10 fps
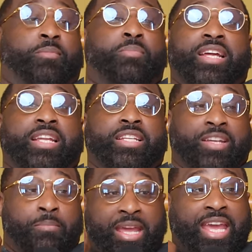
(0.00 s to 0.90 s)
But
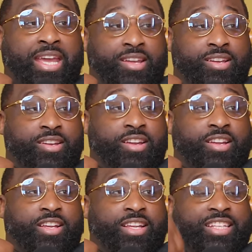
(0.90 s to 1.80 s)
to me,
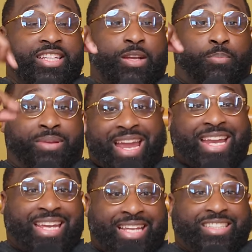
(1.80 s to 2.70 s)

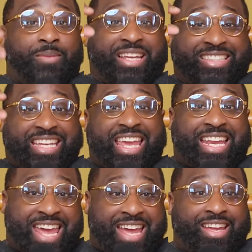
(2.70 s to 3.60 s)
playing against them and seeing
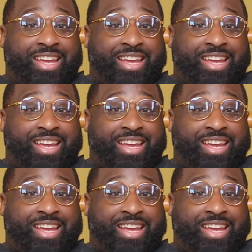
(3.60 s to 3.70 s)
that,